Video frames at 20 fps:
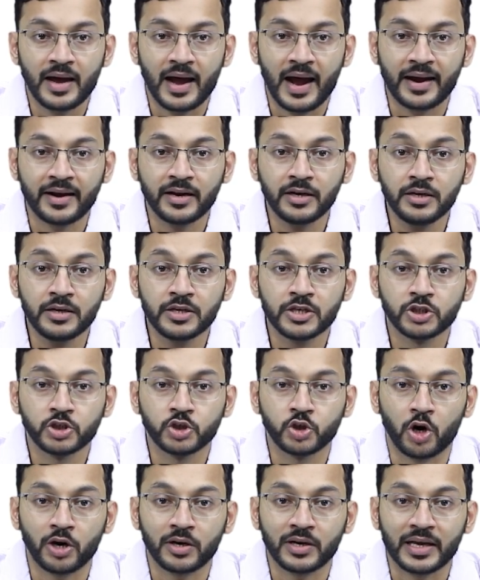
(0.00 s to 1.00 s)
and a
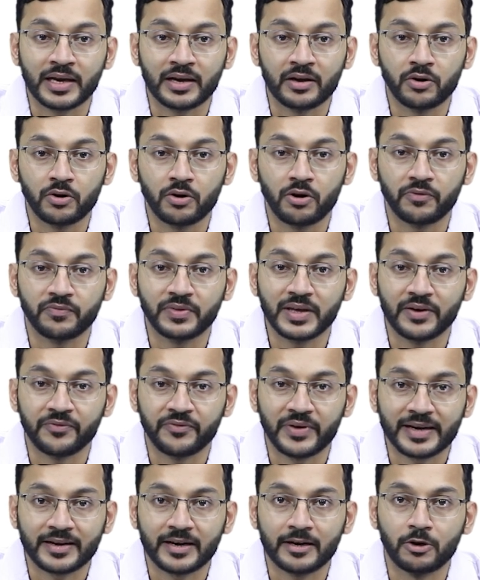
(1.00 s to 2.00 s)
shortening of the
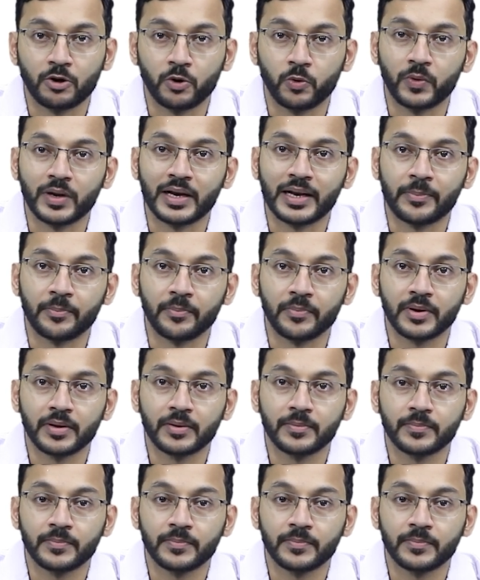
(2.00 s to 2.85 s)
affected lower limb.